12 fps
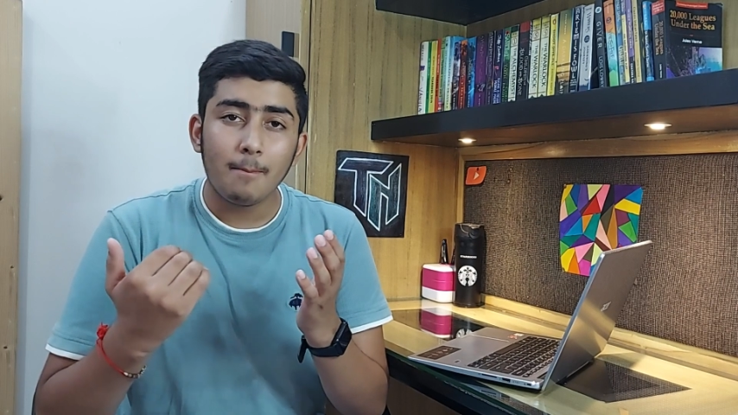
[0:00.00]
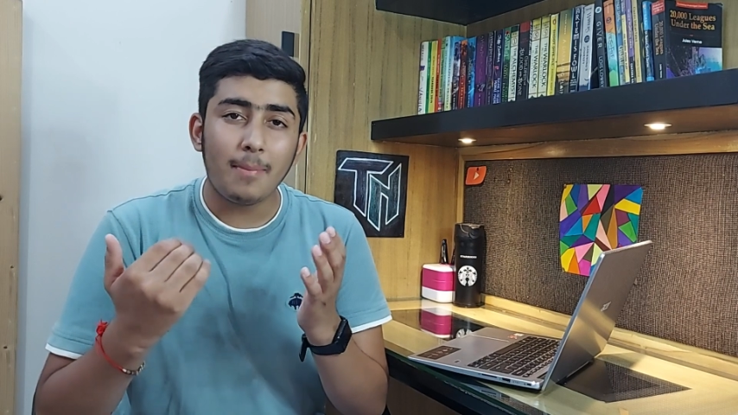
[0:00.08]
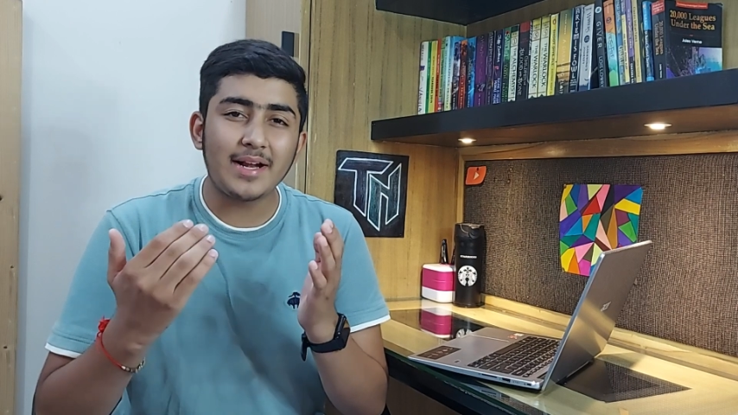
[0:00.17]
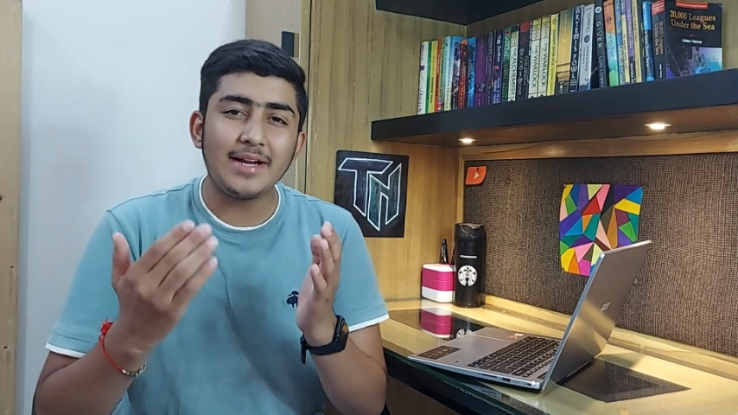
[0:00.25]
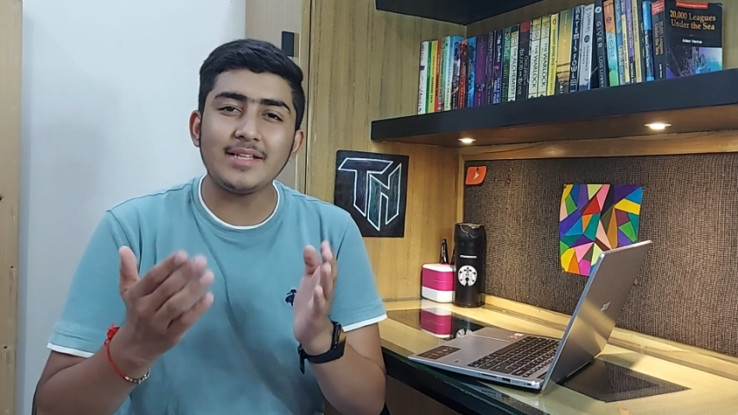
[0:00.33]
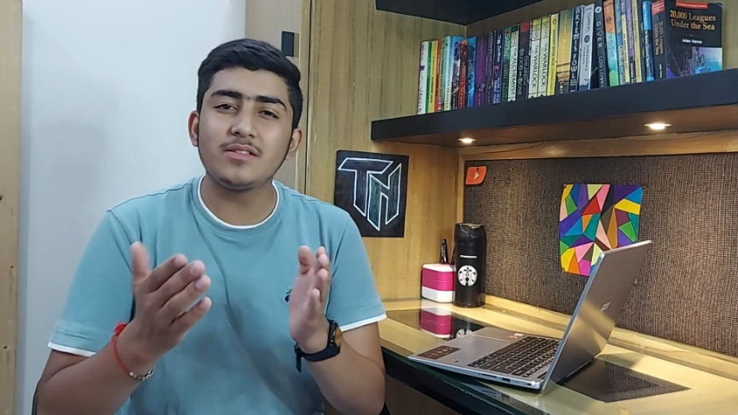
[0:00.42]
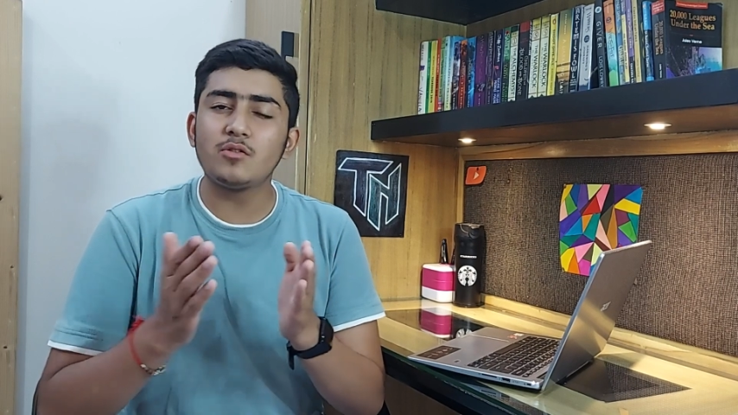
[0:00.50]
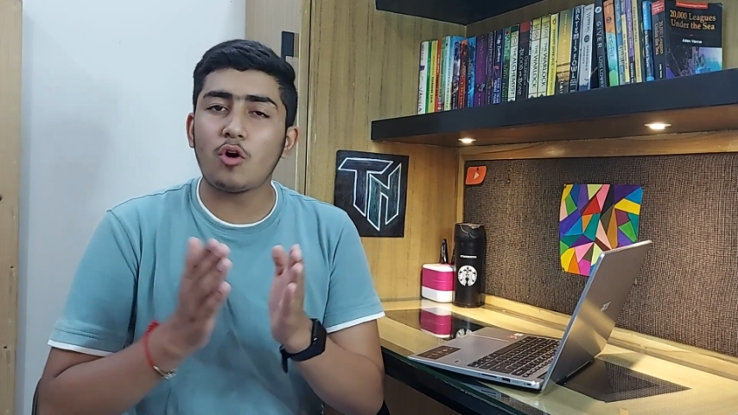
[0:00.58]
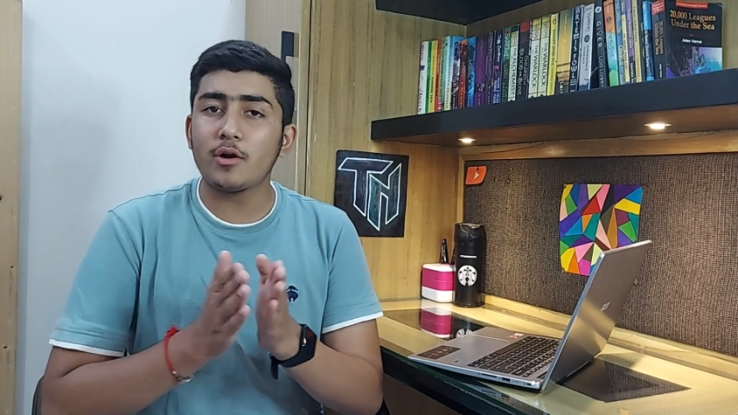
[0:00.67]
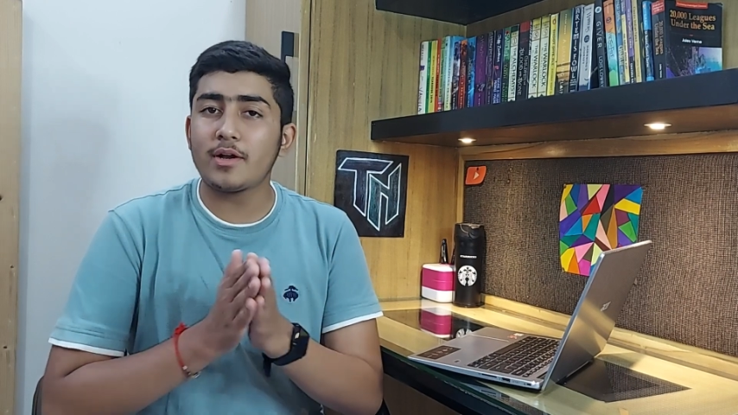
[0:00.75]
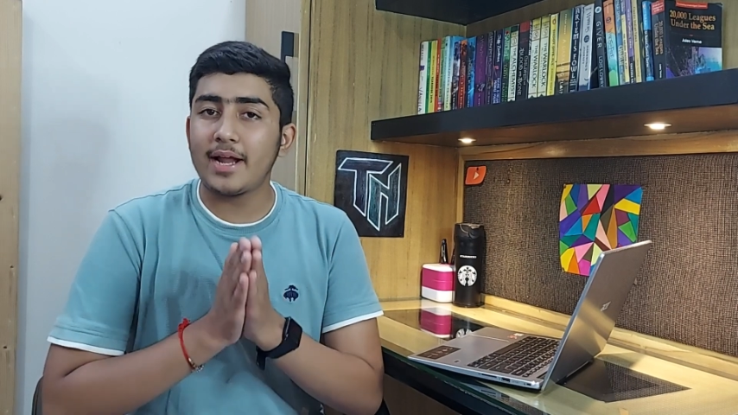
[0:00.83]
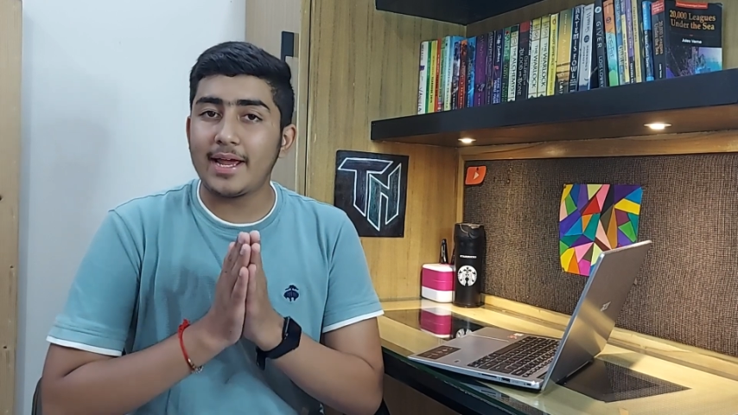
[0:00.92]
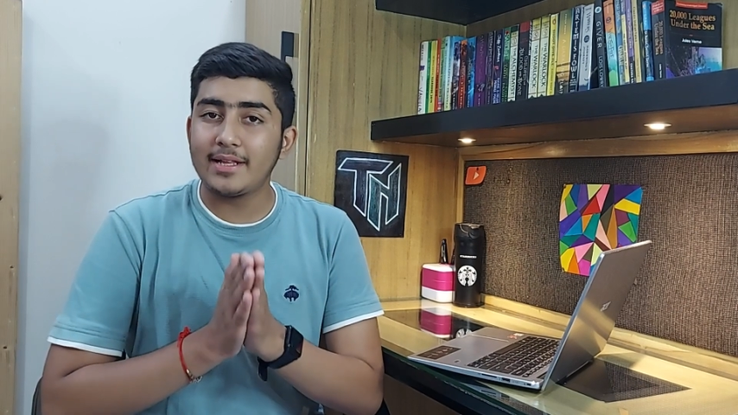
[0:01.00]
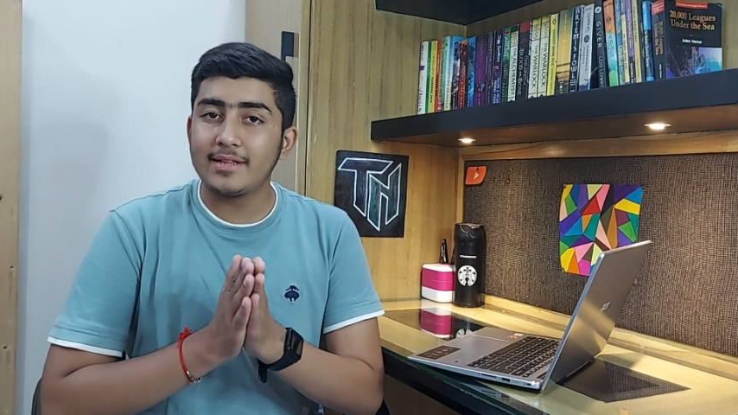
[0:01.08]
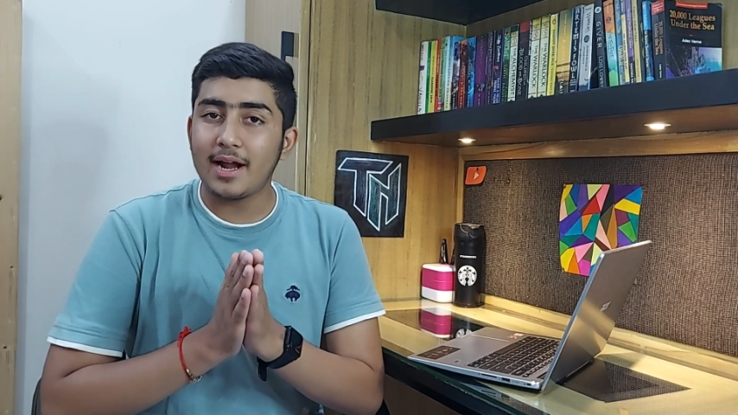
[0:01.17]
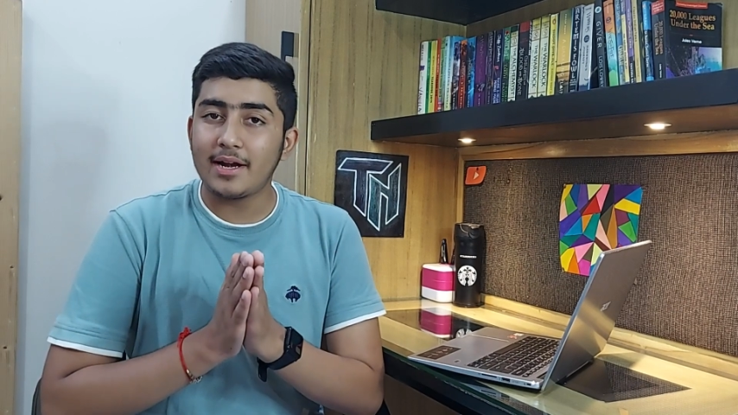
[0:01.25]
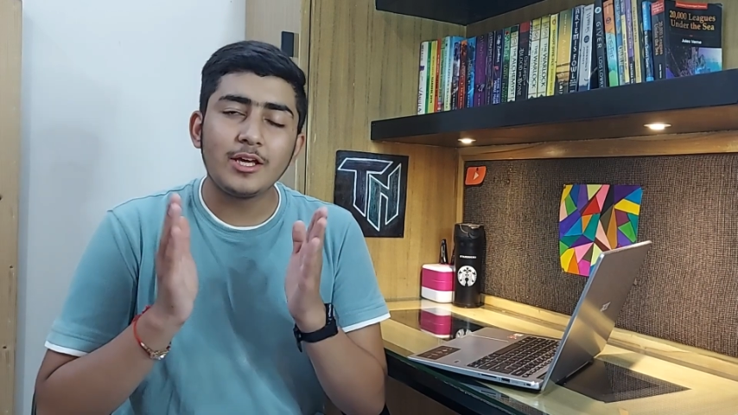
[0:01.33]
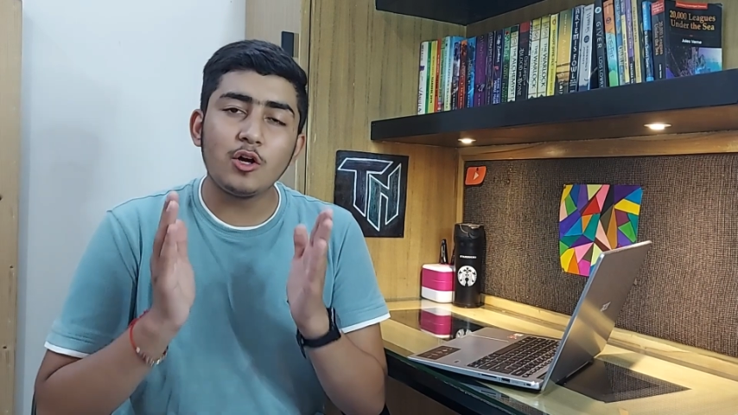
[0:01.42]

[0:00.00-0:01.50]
but it is not like that.